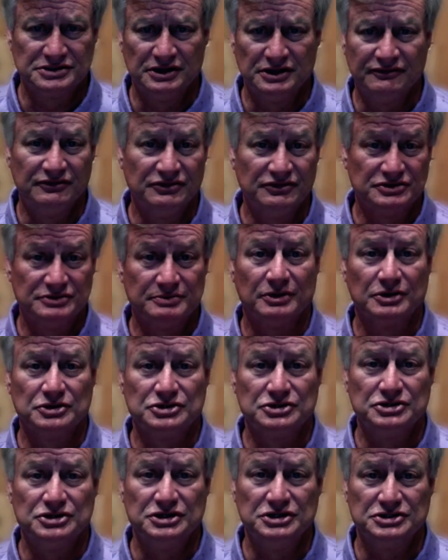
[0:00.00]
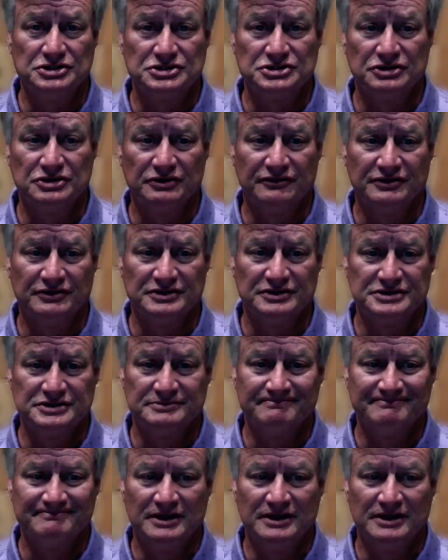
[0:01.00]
of the Smartsheet service.